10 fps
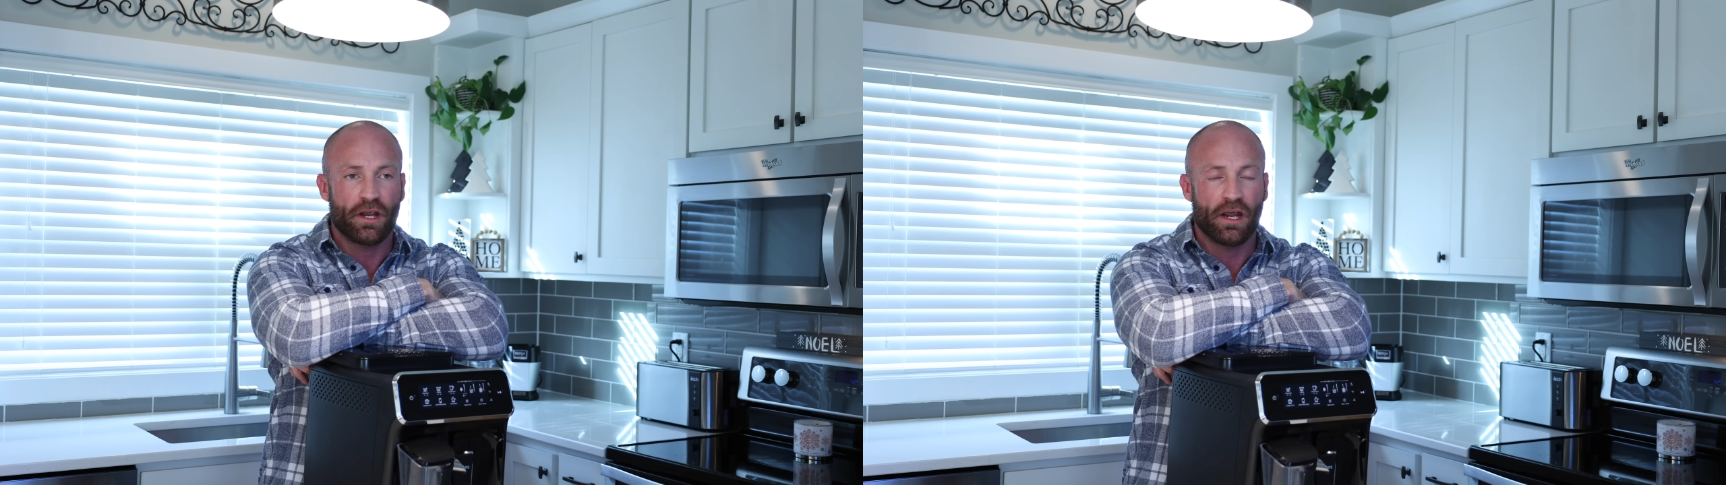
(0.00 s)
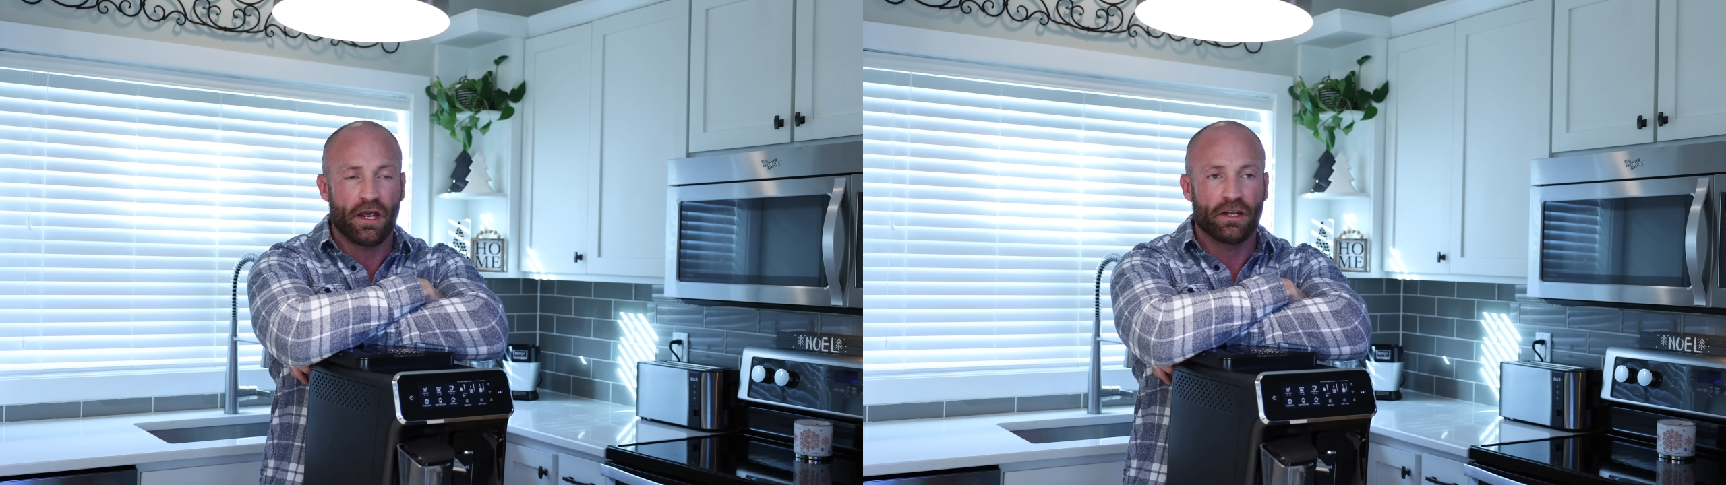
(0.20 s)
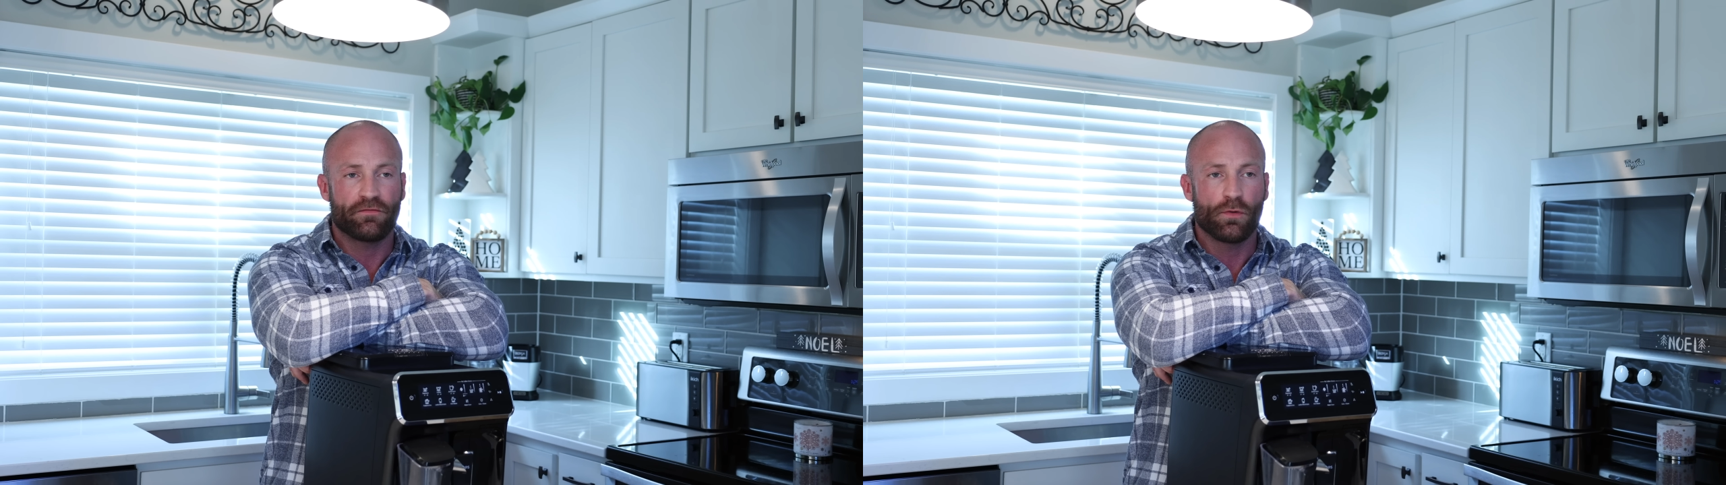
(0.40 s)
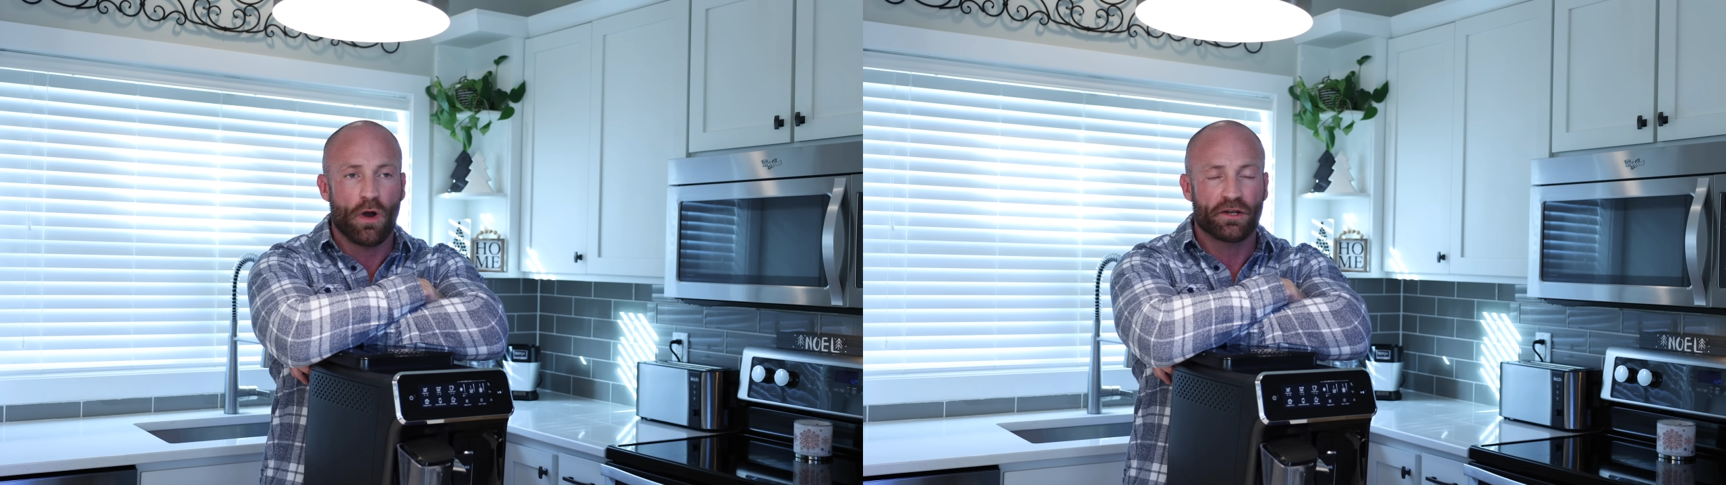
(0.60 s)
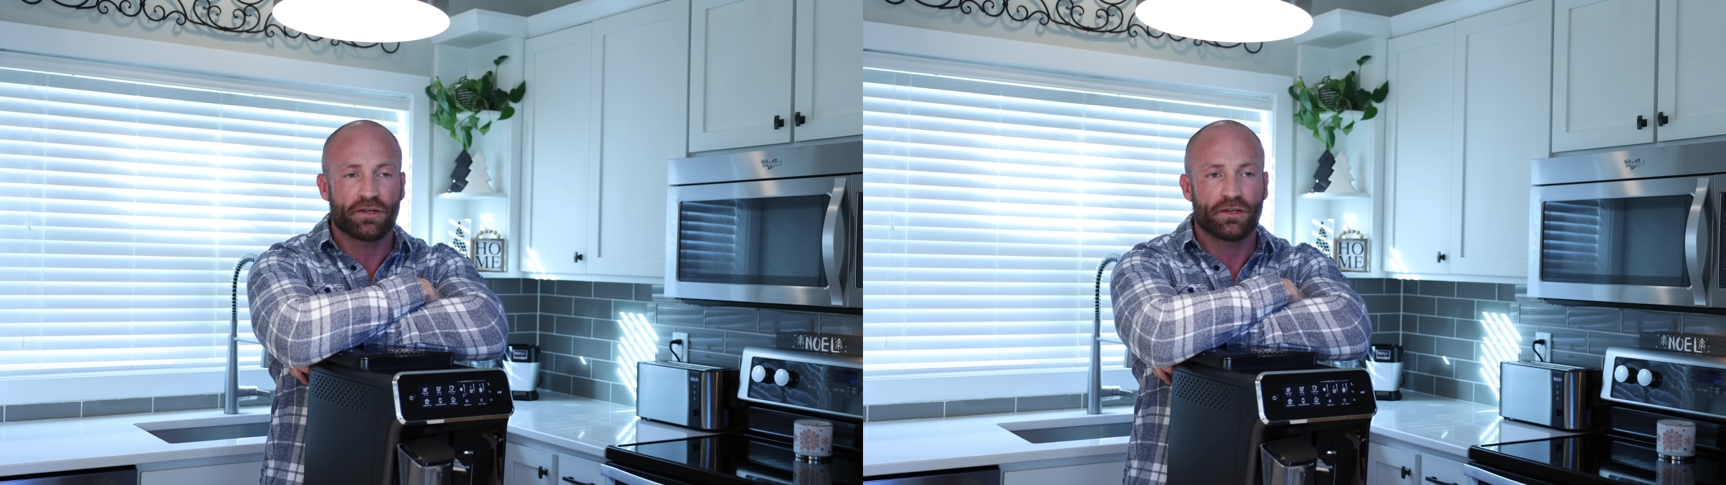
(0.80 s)
And if you
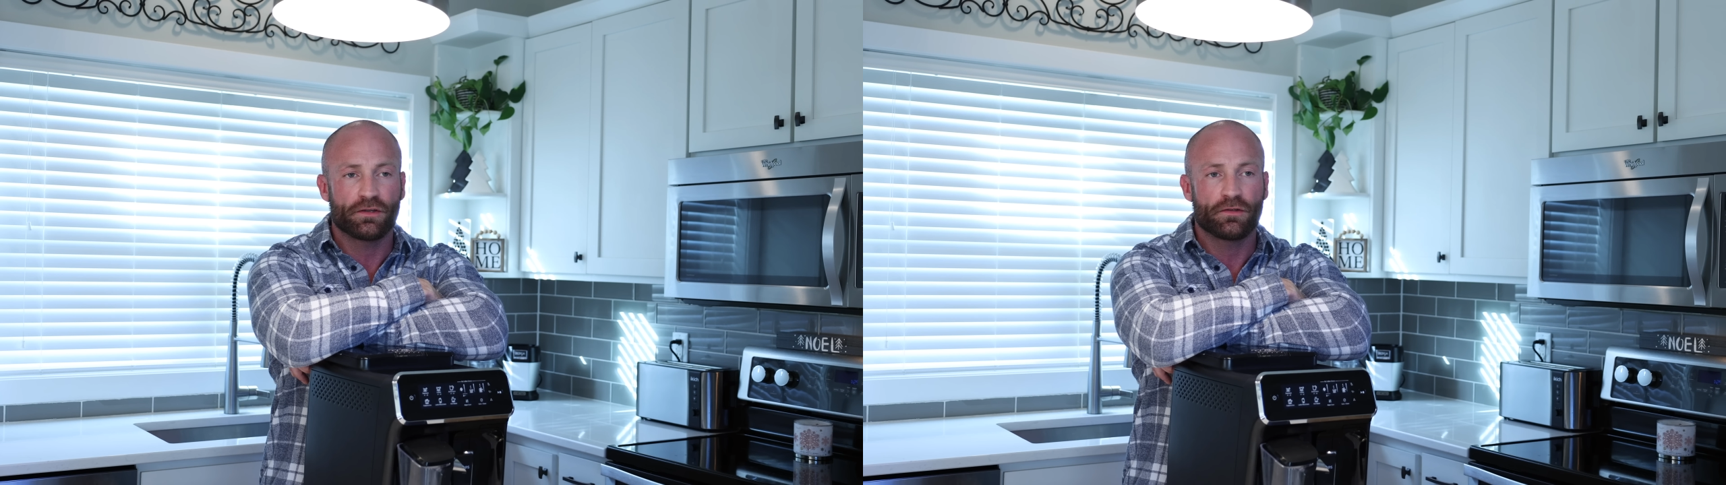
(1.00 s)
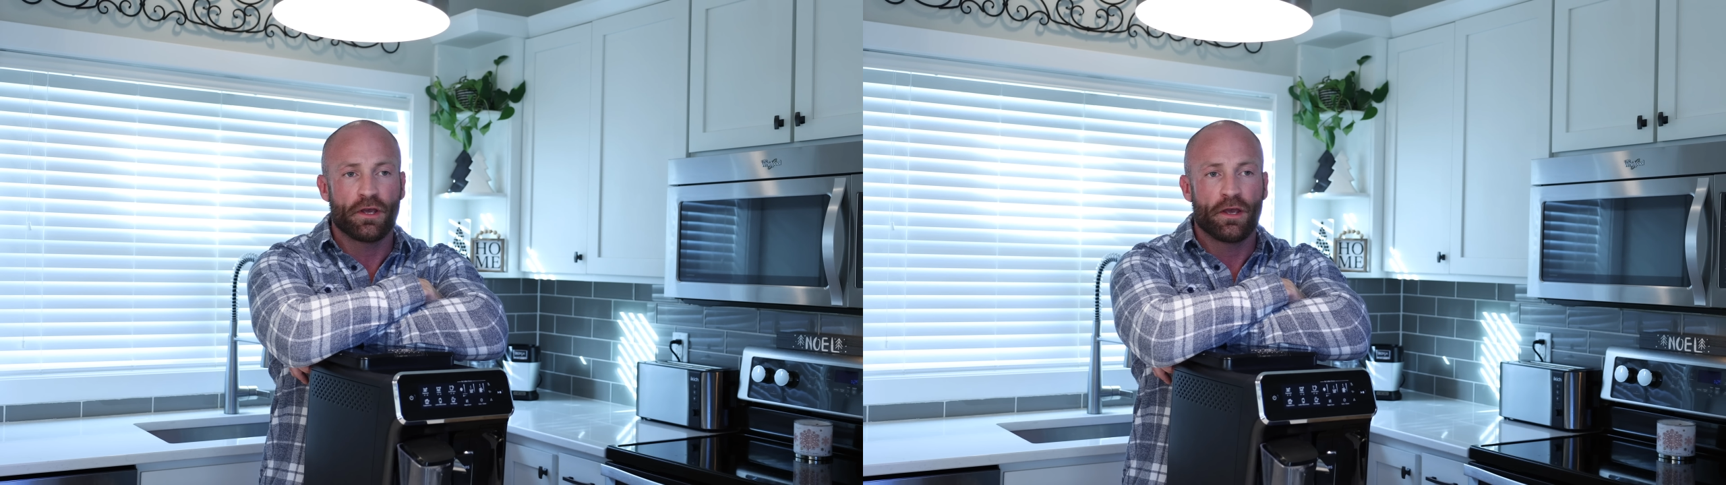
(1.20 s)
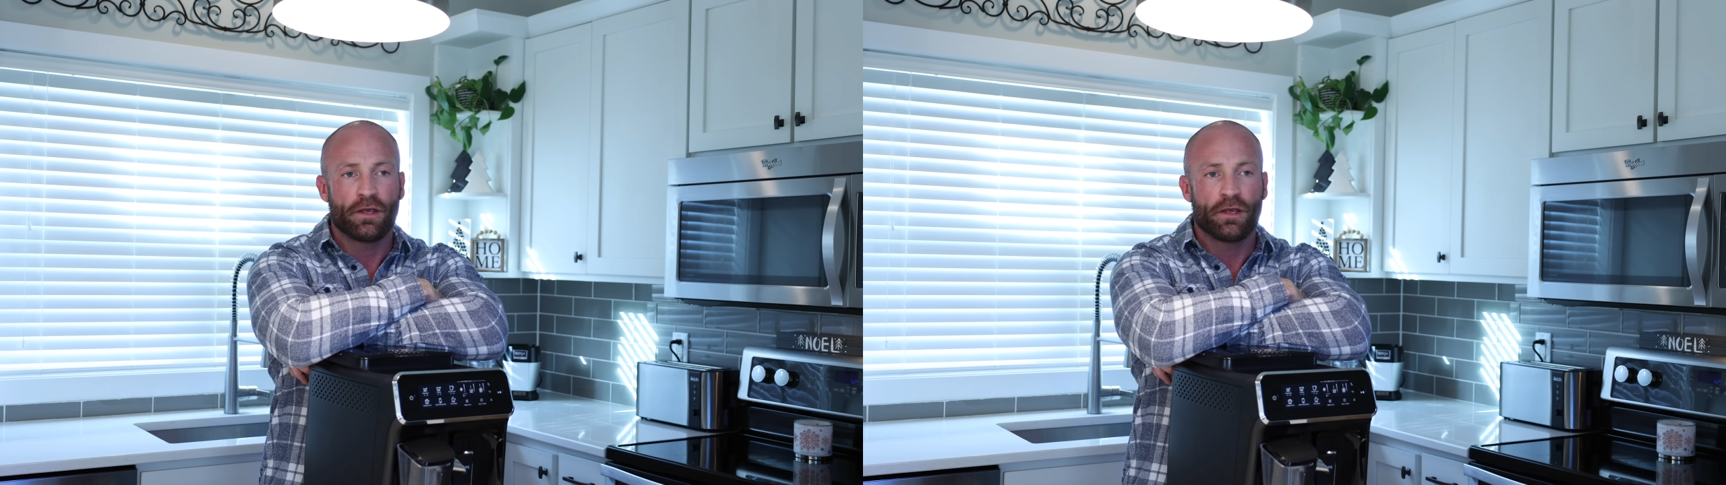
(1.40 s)
wanted to